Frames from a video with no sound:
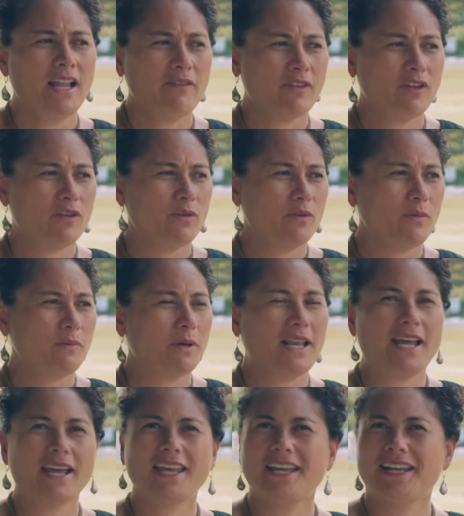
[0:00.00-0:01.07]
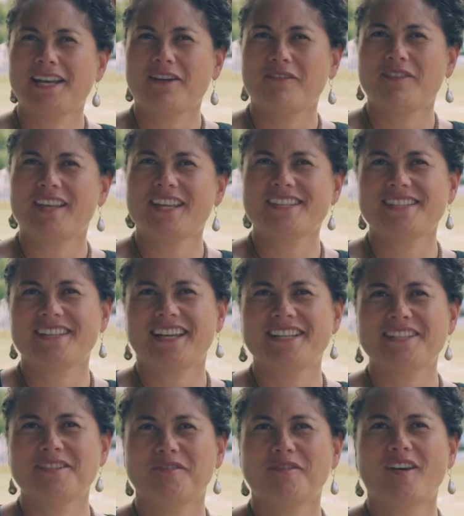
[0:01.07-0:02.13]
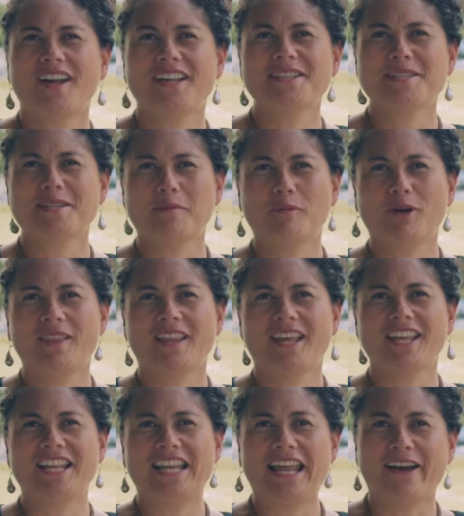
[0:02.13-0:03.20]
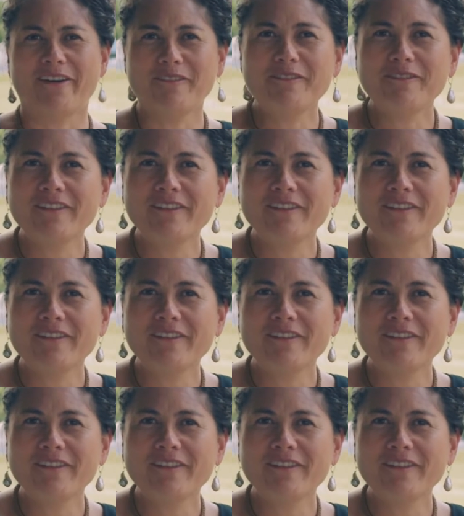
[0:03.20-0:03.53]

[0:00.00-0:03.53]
you were lucky enough these days to find someone that you love,